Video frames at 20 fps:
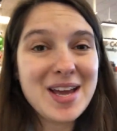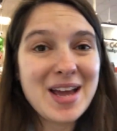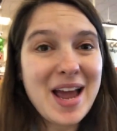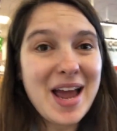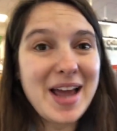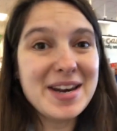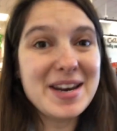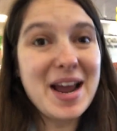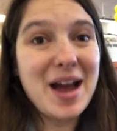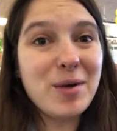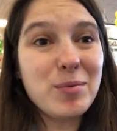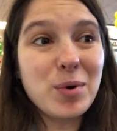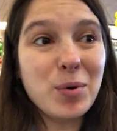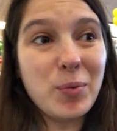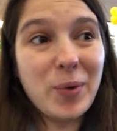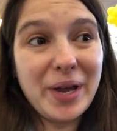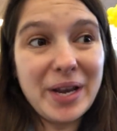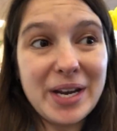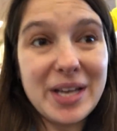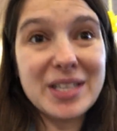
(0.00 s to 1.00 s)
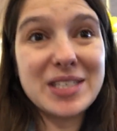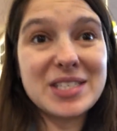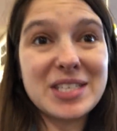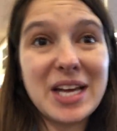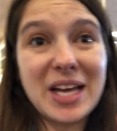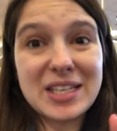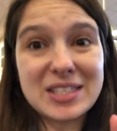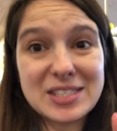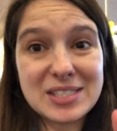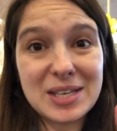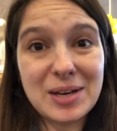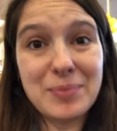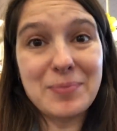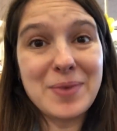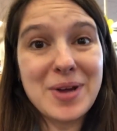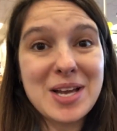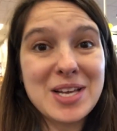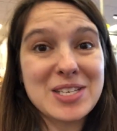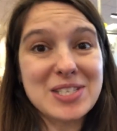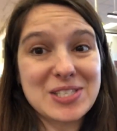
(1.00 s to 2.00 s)
And now we're waiting to get some
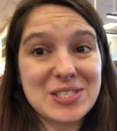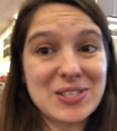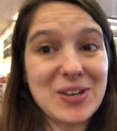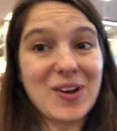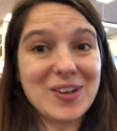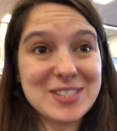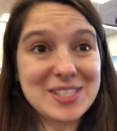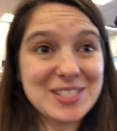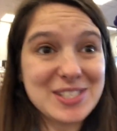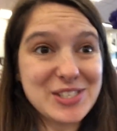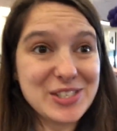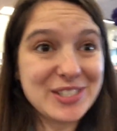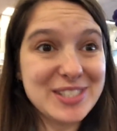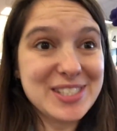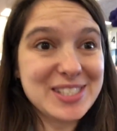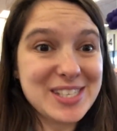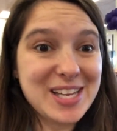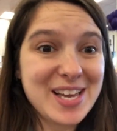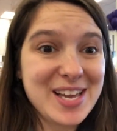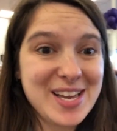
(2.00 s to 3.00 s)
sausages,